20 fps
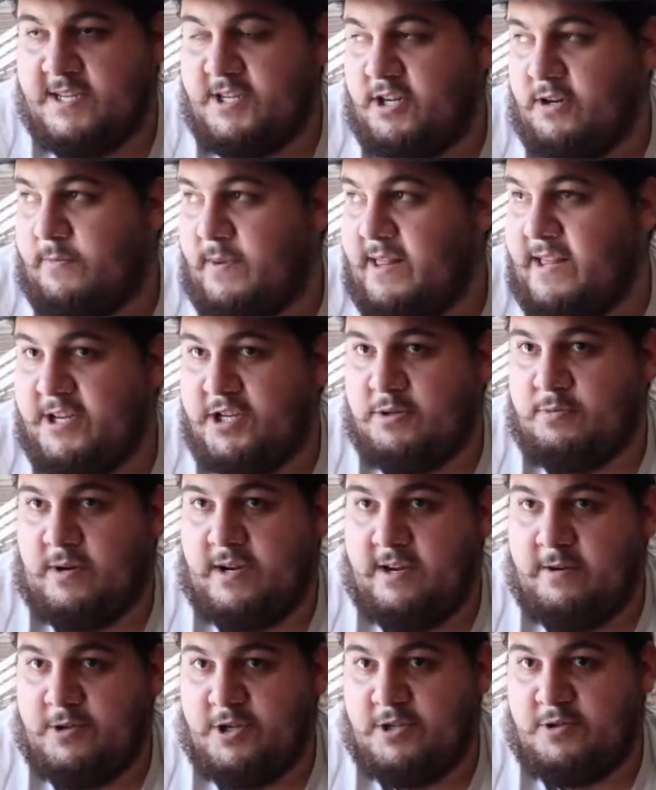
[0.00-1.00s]
mainly just
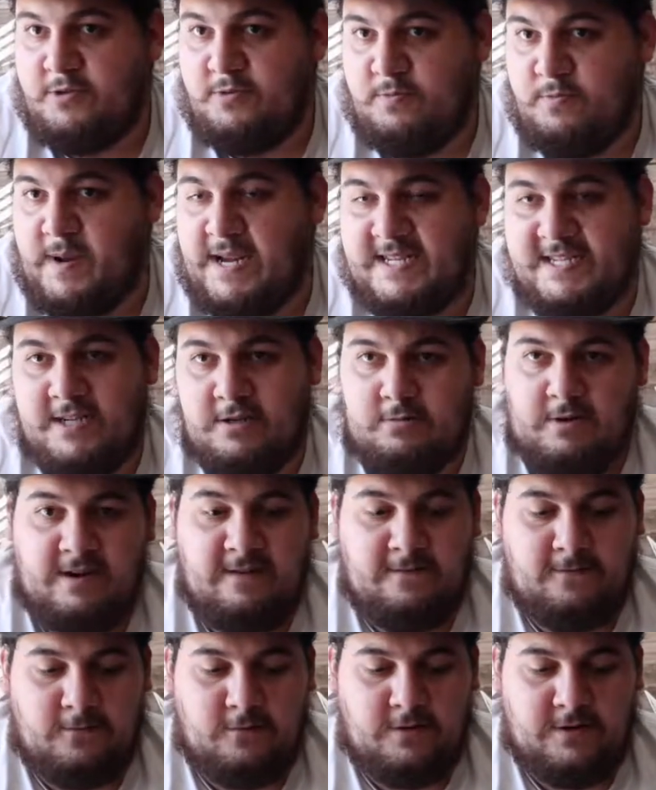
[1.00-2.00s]
running just basic
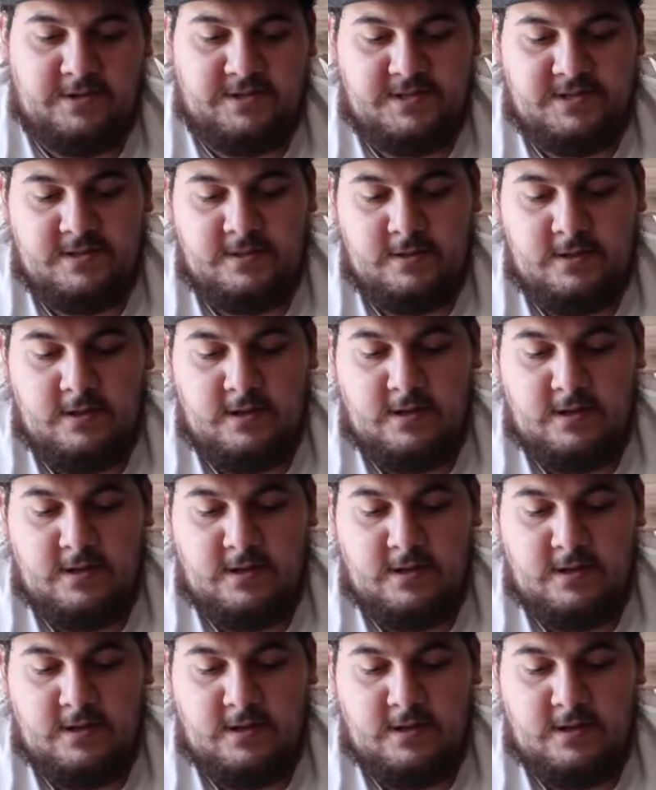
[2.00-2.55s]
rank 4s,